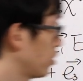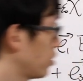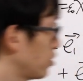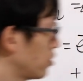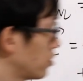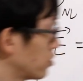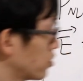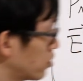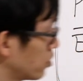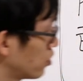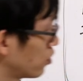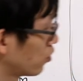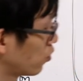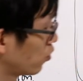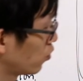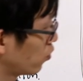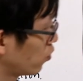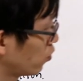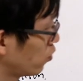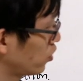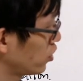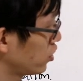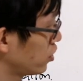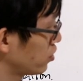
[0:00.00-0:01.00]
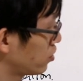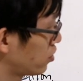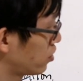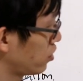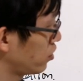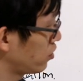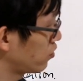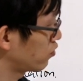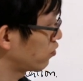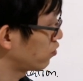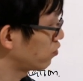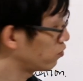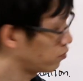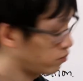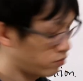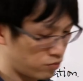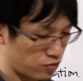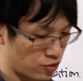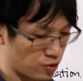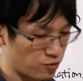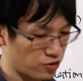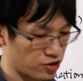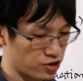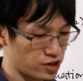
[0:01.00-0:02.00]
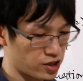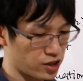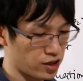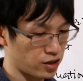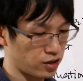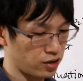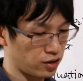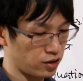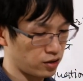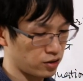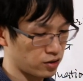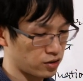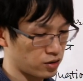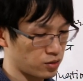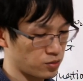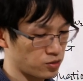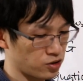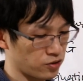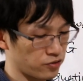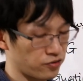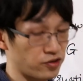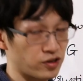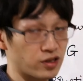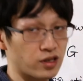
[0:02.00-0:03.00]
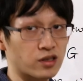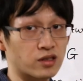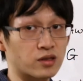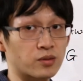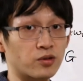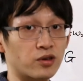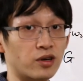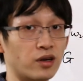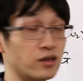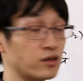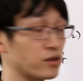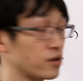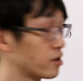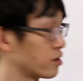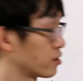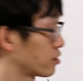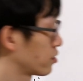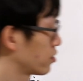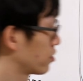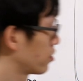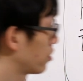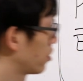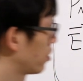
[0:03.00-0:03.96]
so what does it represent in terms of physics process?